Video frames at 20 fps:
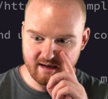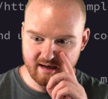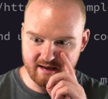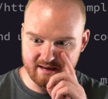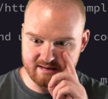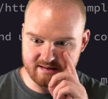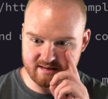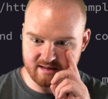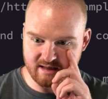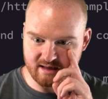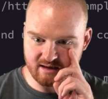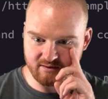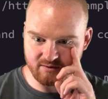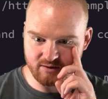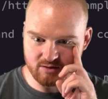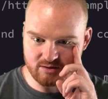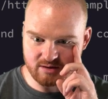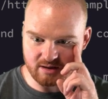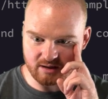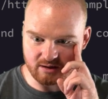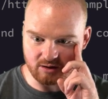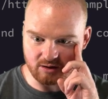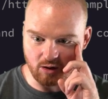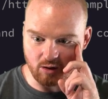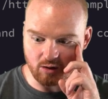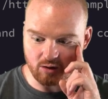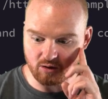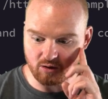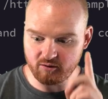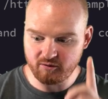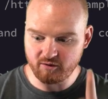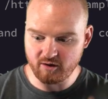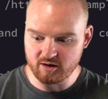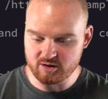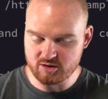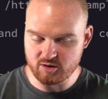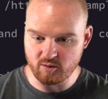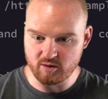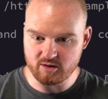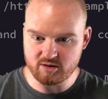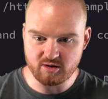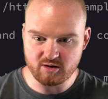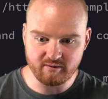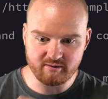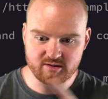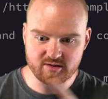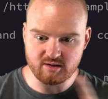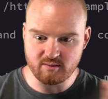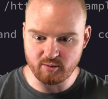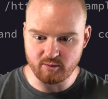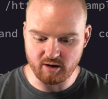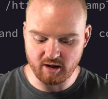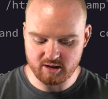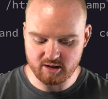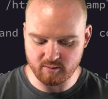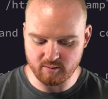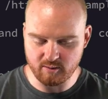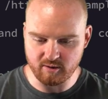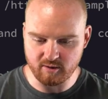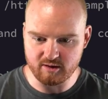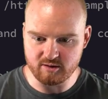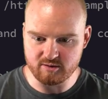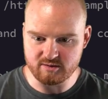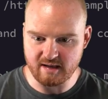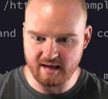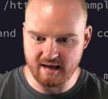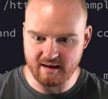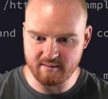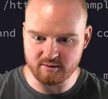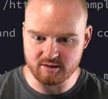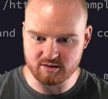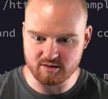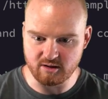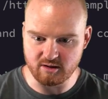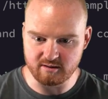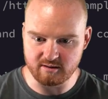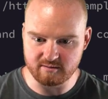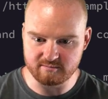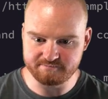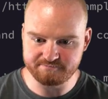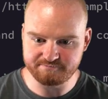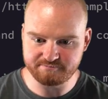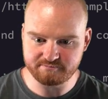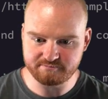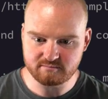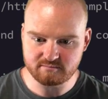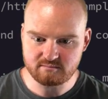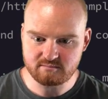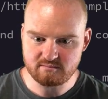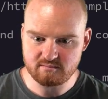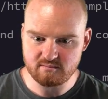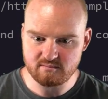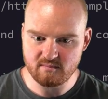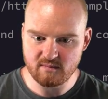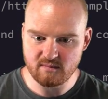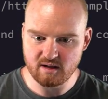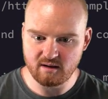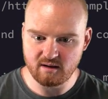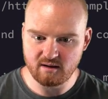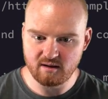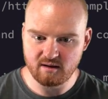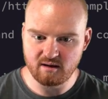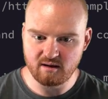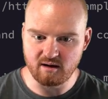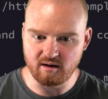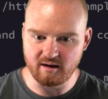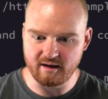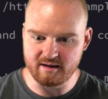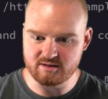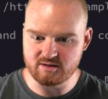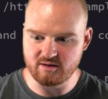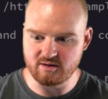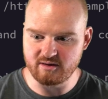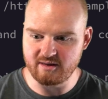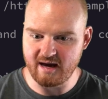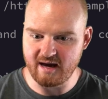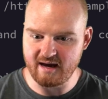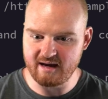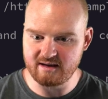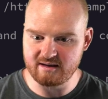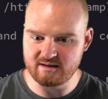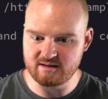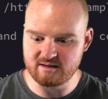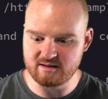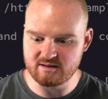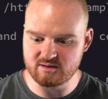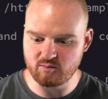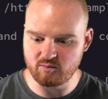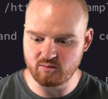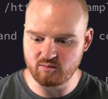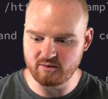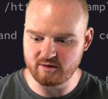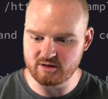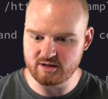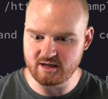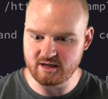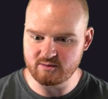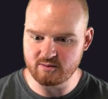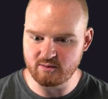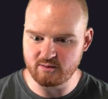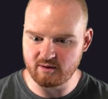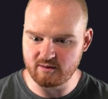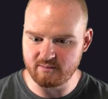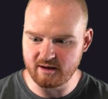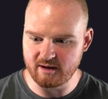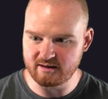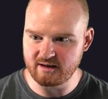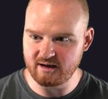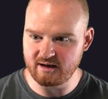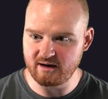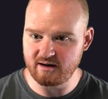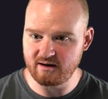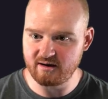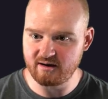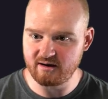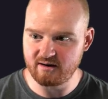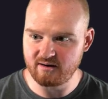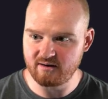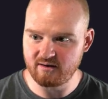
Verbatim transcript: instead of using local for our storage service on production, we want to use Amazon. All right, so that is the change we want to make there.